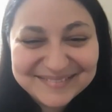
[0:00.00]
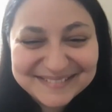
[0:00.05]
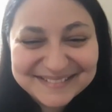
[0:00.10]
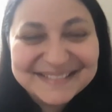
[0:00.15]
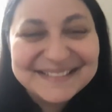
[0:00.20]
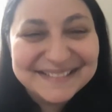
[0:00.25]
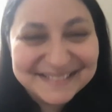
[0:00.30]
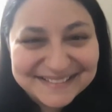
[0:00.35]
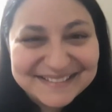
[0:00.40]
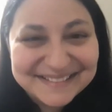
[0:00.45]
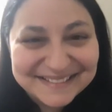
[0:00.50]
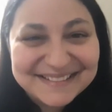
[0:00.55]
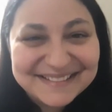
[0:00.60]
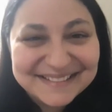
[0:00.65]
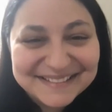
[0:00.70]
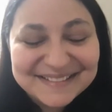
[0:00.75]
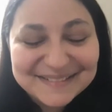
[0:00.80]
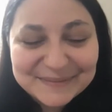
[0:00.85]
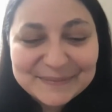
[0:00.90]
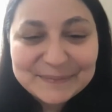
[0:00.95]
I
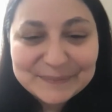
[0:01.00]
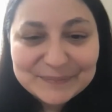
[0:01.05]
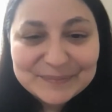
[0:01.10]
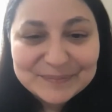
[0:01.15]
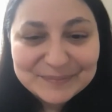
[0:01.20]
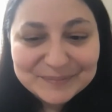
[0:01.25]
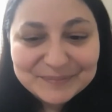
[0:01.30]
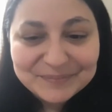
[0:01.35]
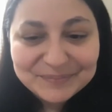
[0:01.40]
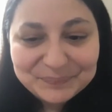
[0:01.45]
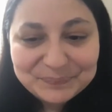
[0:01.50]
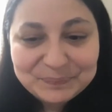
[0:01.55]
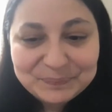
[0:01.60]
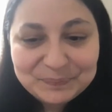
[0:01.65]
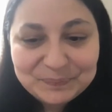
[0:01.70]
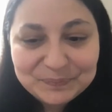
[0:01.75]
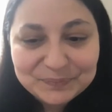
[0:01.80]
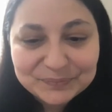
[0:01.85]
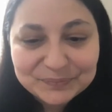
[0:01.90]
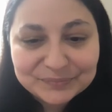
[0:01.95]
love to
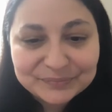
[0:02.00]
be